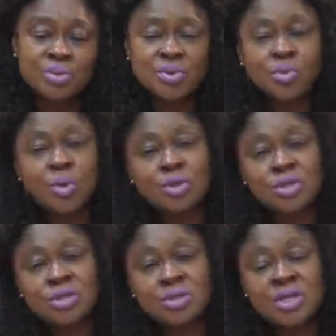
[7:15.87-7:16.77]
So what
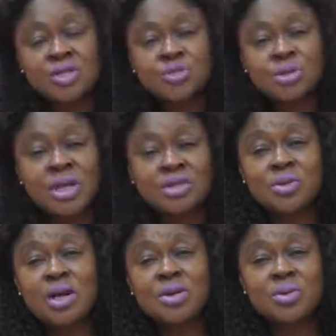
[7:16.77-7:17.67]
they should
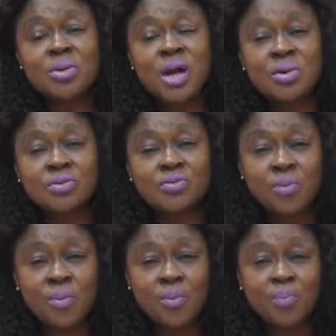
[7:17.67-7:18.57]
naturally look out for